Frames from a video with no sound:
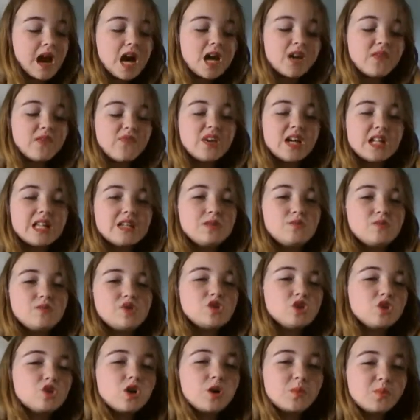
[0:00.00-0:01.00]
I felt it
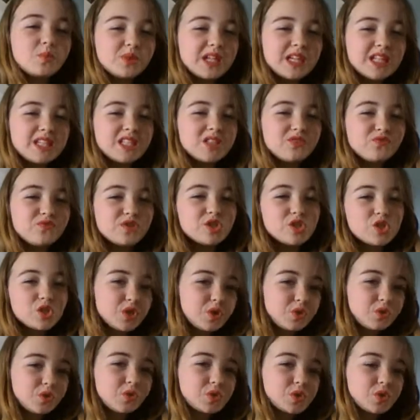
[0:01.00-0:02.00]
was too complicated for
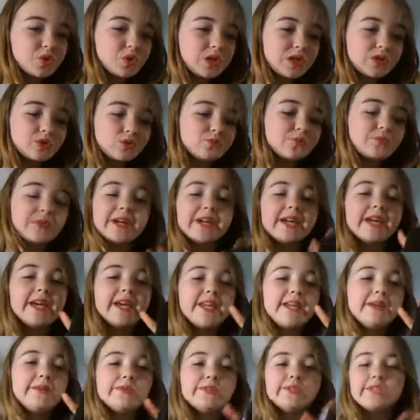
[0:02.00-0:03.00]
school, so I don't bring it
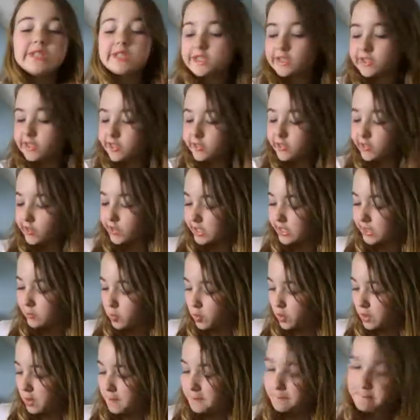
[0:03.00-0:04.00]
any to get to school
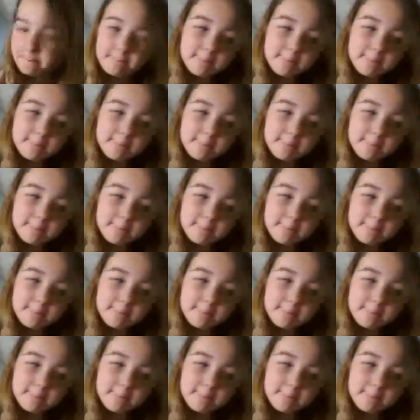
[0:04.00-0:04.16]
anymore.